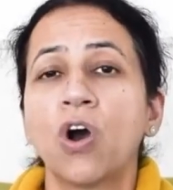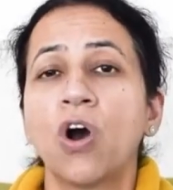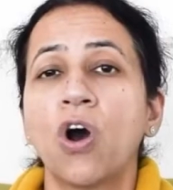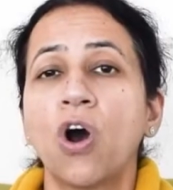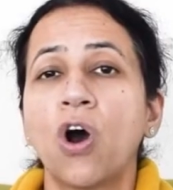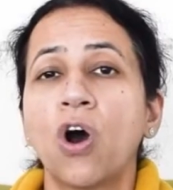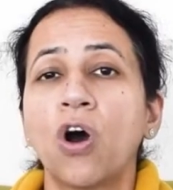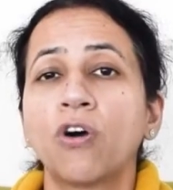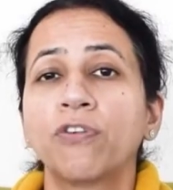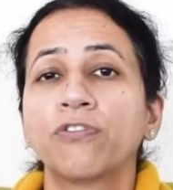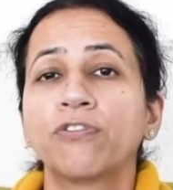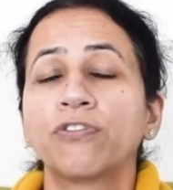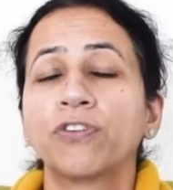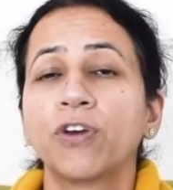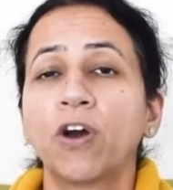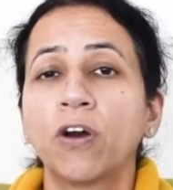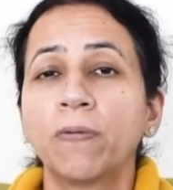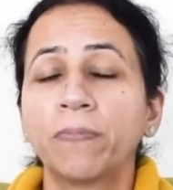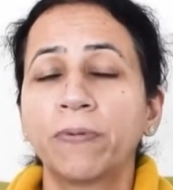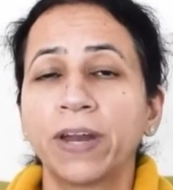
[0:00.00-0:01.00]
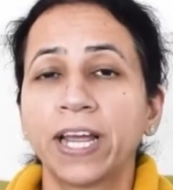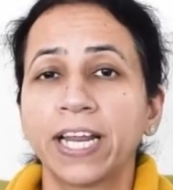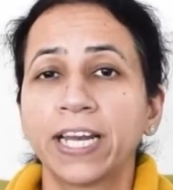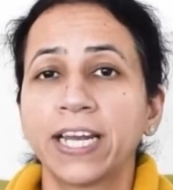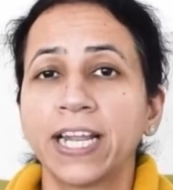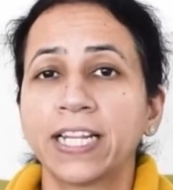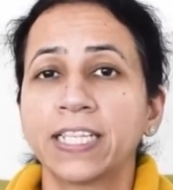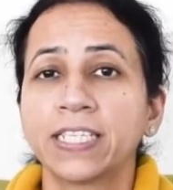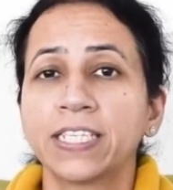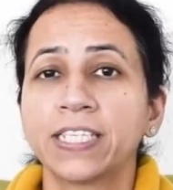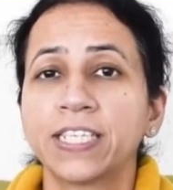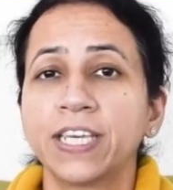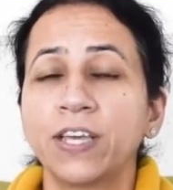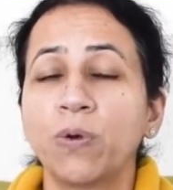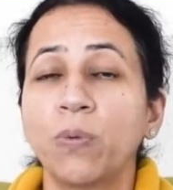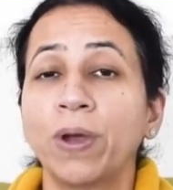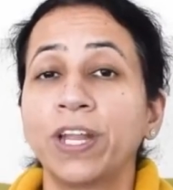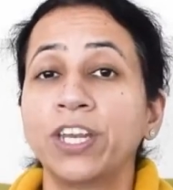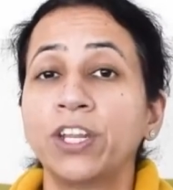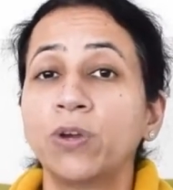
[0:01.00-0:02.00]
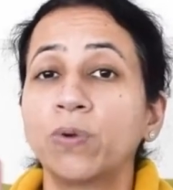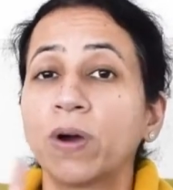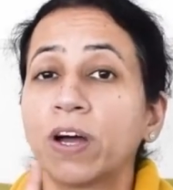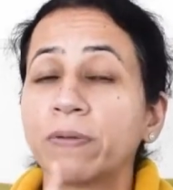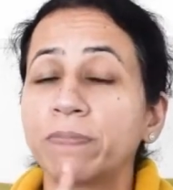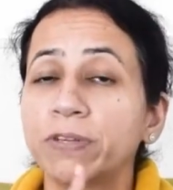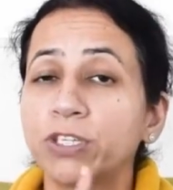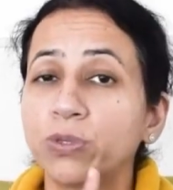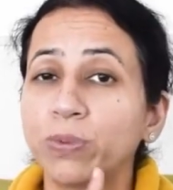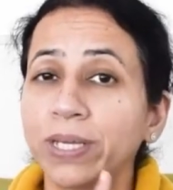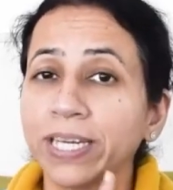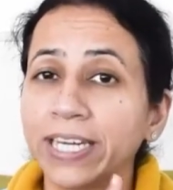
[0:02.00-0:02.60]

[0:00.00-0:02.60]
of your pregnancy when you are between